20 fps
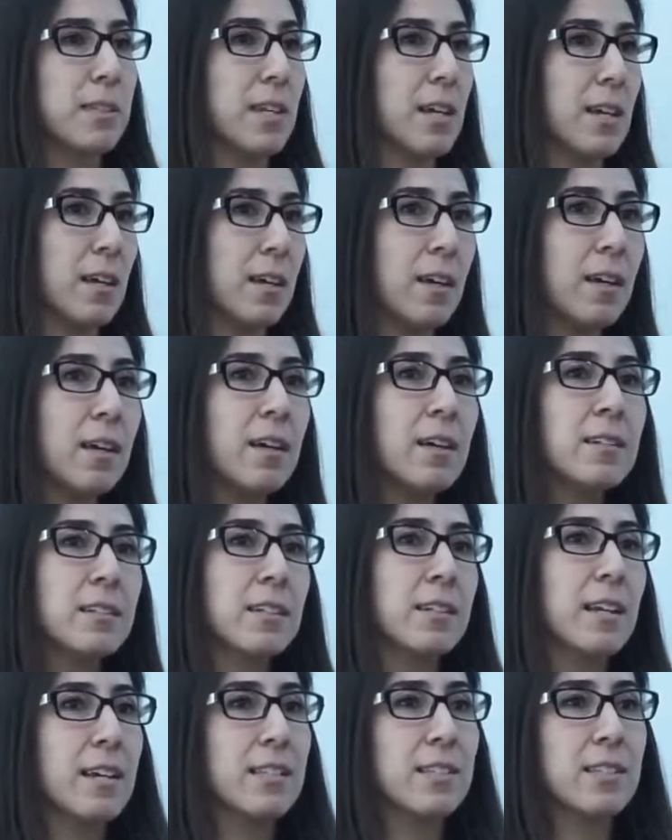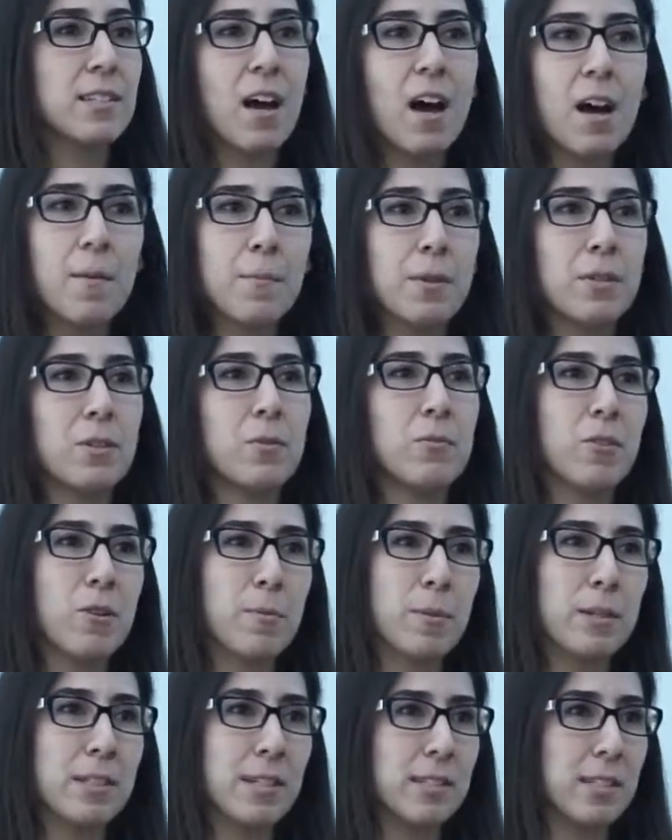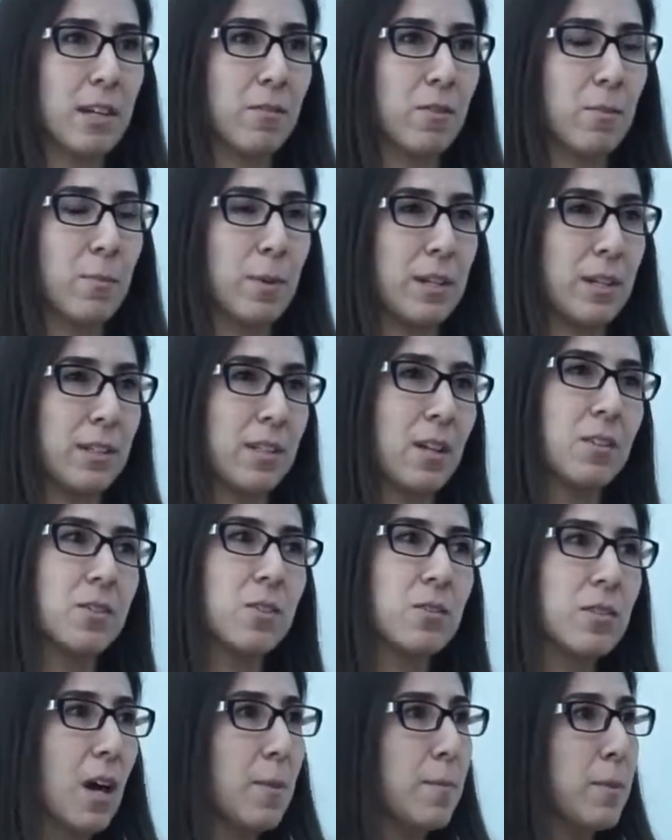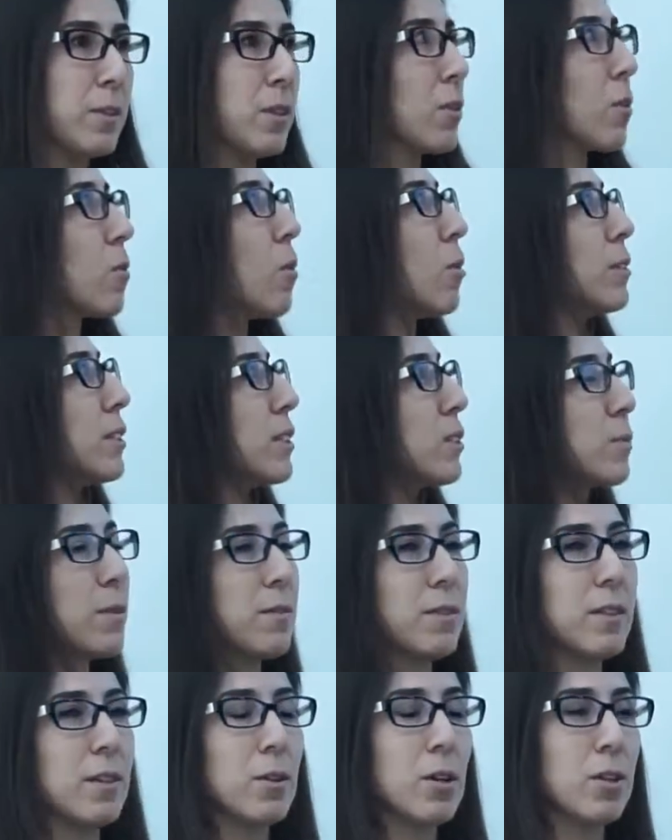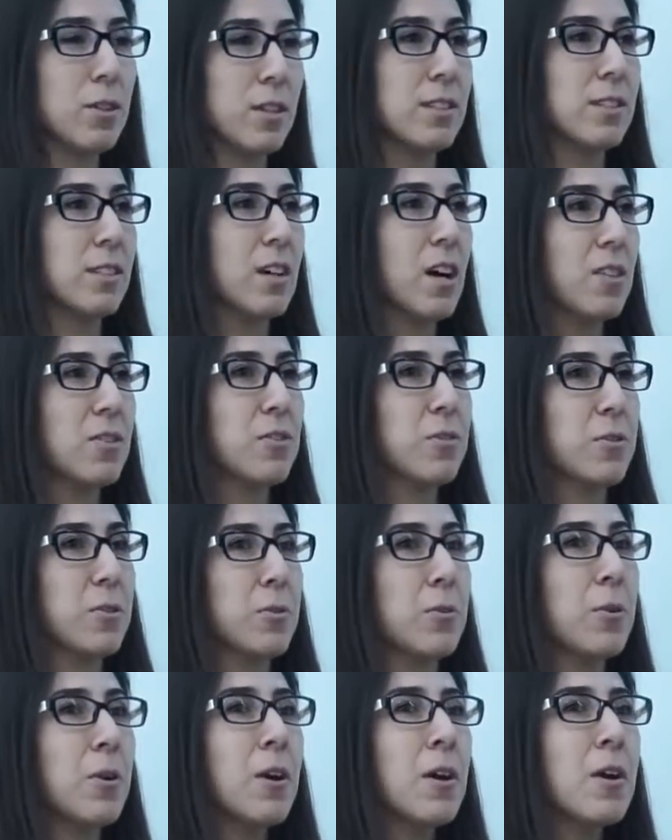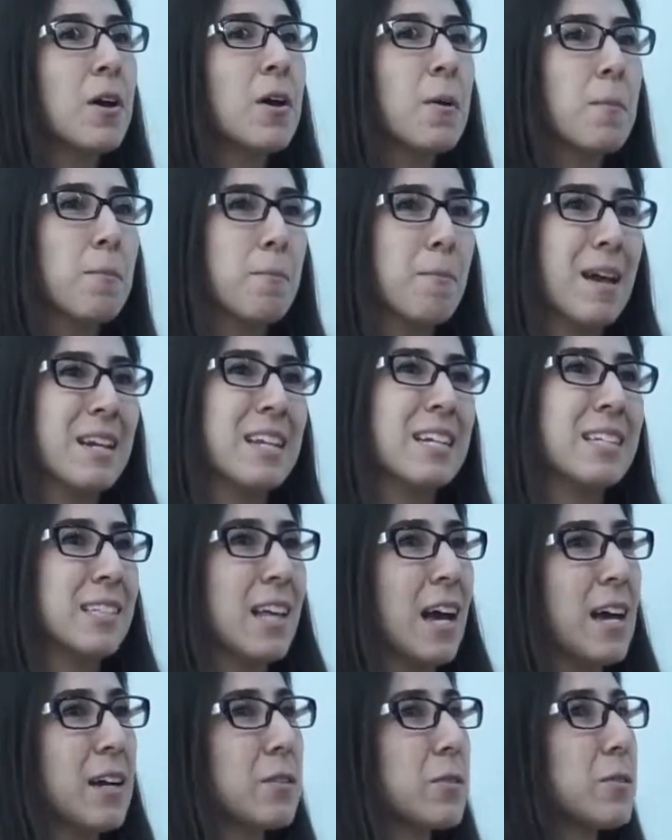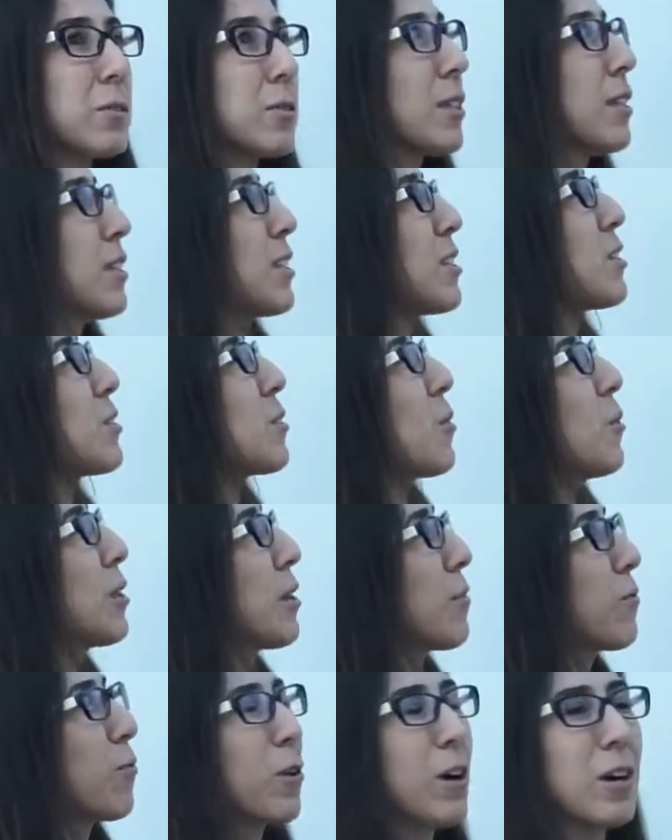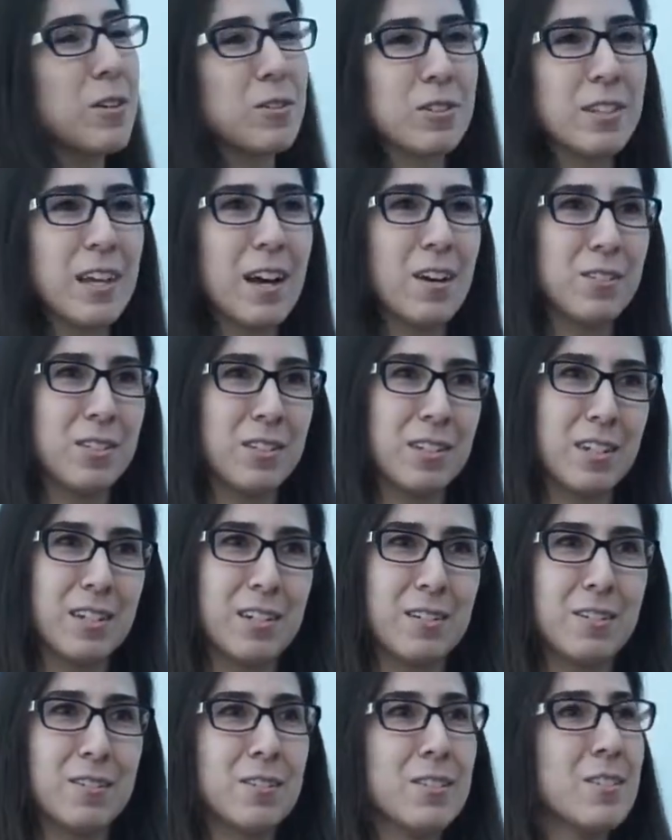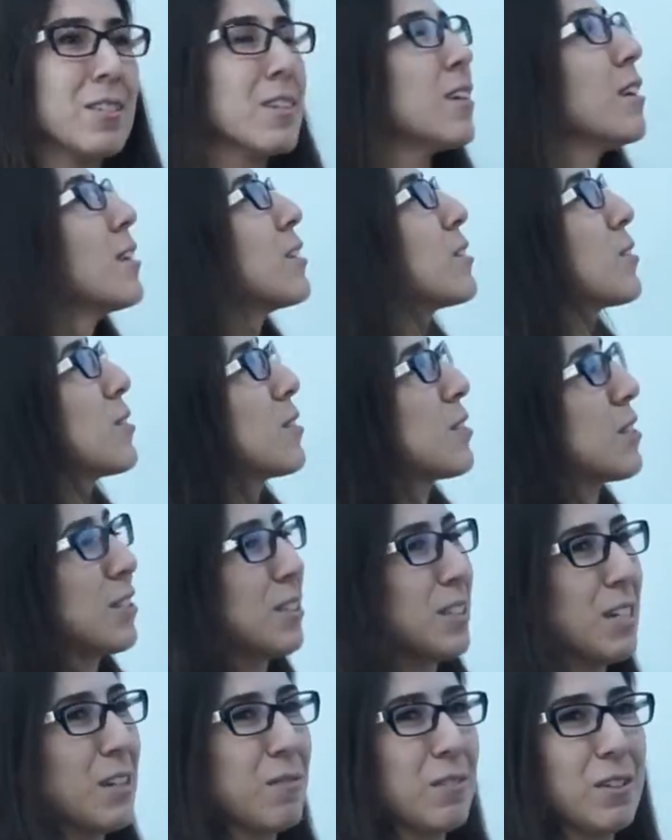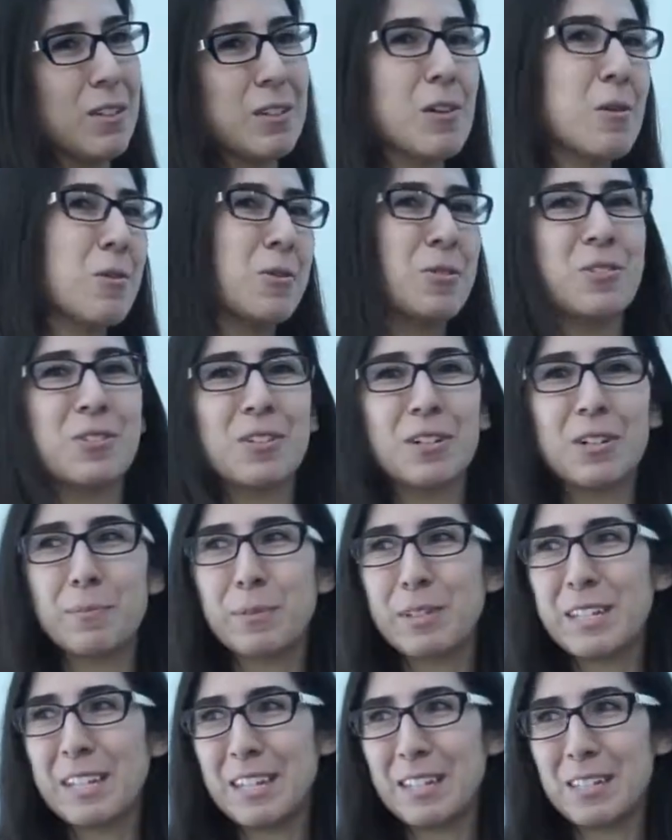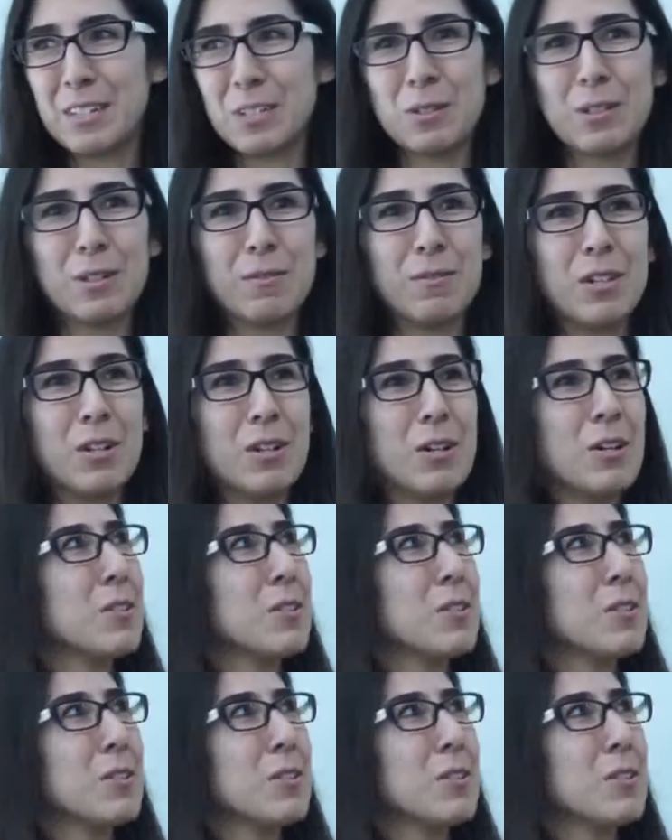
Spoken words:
see today's not been the warmest it's ever been. It's also not been the coldest. The Earth has gone through many cycles, and this is only 400,000 years. So this isn't even close to the complete history of the